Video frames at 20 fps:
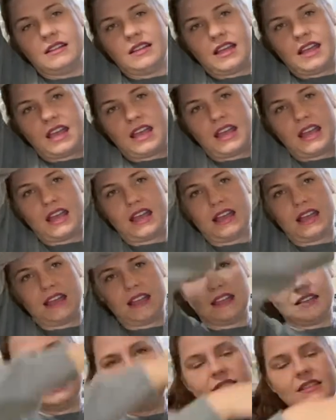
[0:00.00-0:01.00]

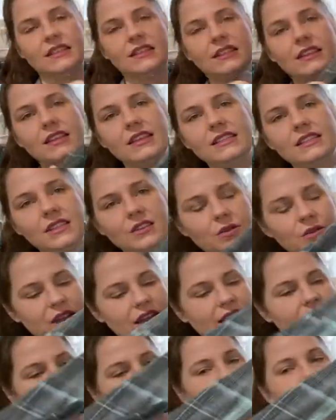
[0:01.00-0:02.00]
and it's in okay
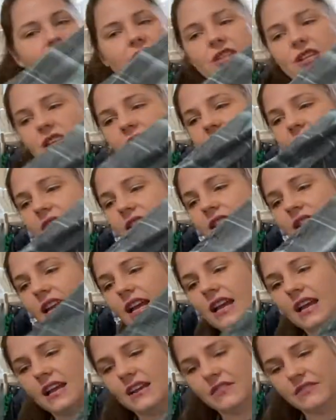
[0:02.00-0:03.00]
condition. It doesn't
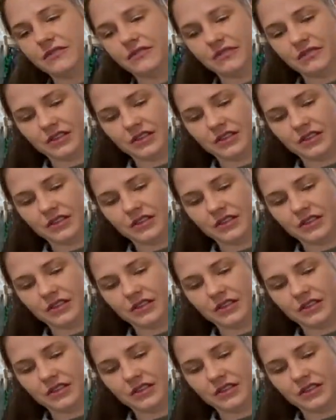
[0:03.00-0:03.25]
have